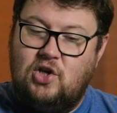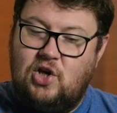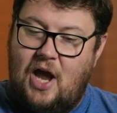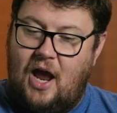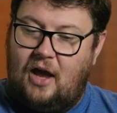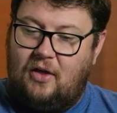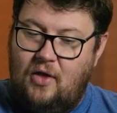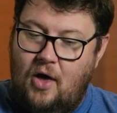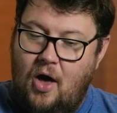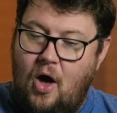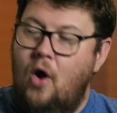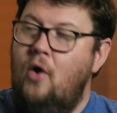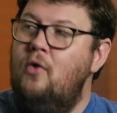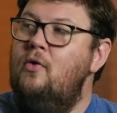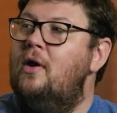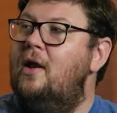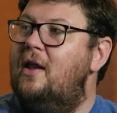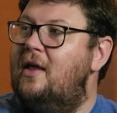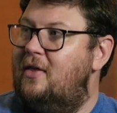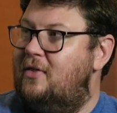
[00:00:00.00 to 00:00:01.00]
check that
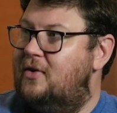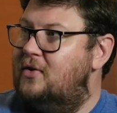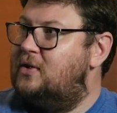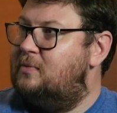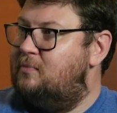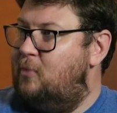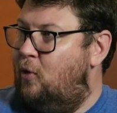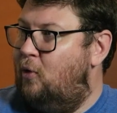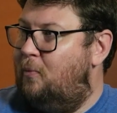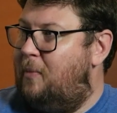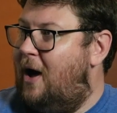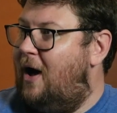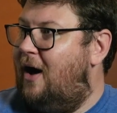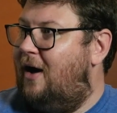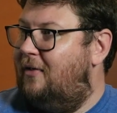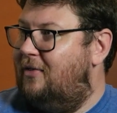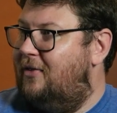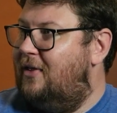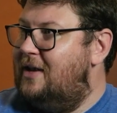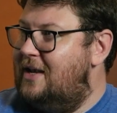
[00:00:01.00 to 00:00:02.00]
only the small part
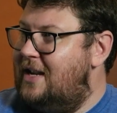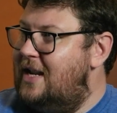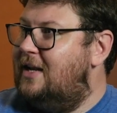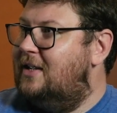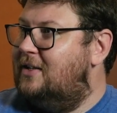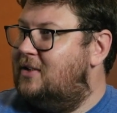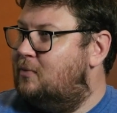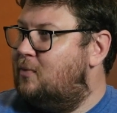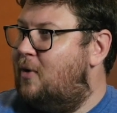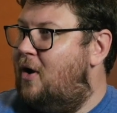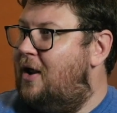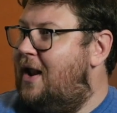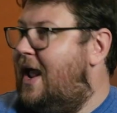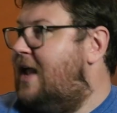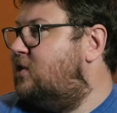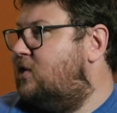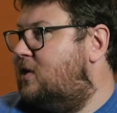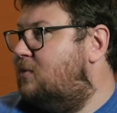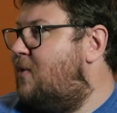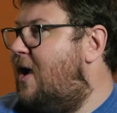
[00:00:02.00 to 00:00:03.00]
that needed to run
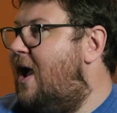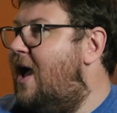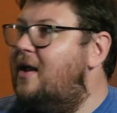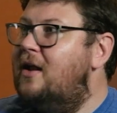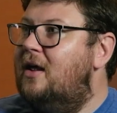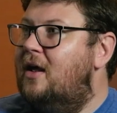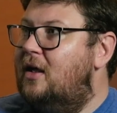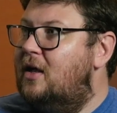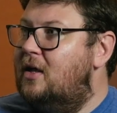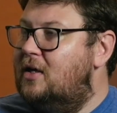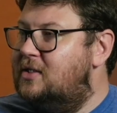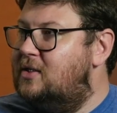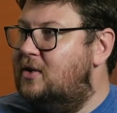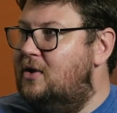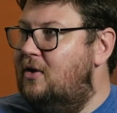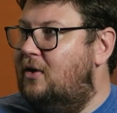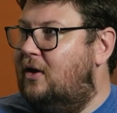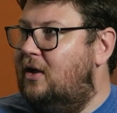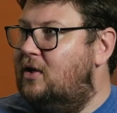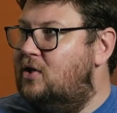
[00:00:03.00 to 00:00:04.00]
actually ran. So
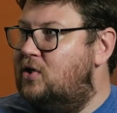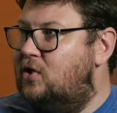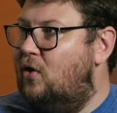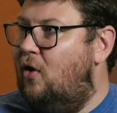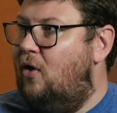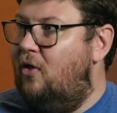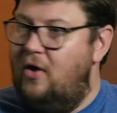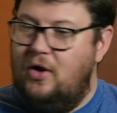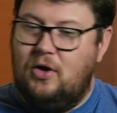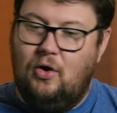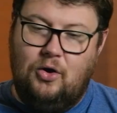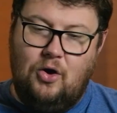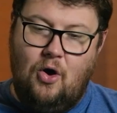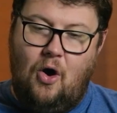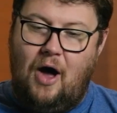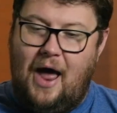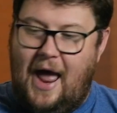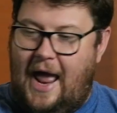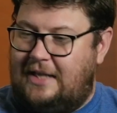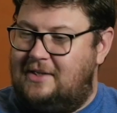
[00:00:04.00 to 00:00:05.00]
you can ensure that you're
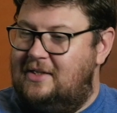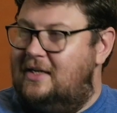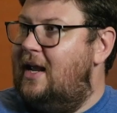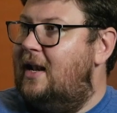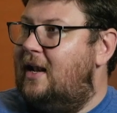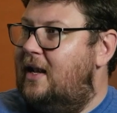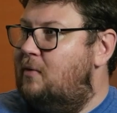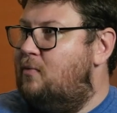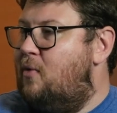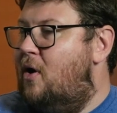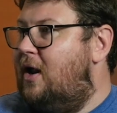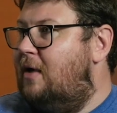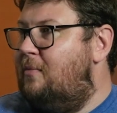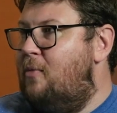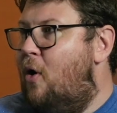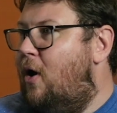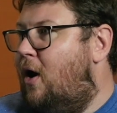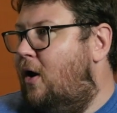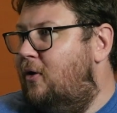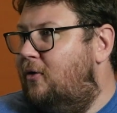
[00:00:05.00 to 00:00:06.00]
not accidentally running
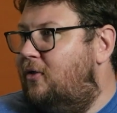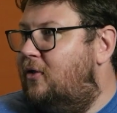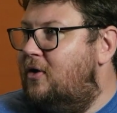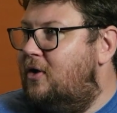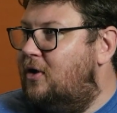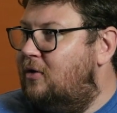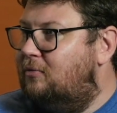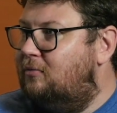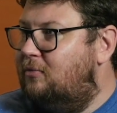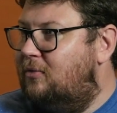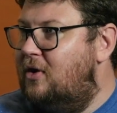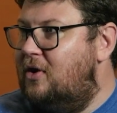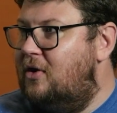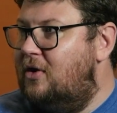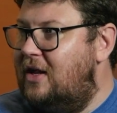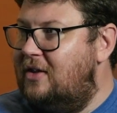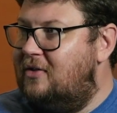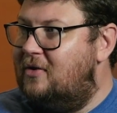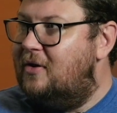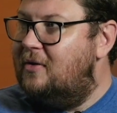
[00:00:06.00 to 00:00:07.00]
more code than you
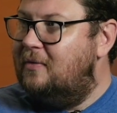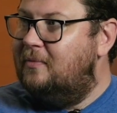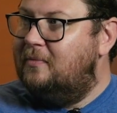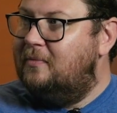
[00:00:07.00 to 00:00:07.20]
need to.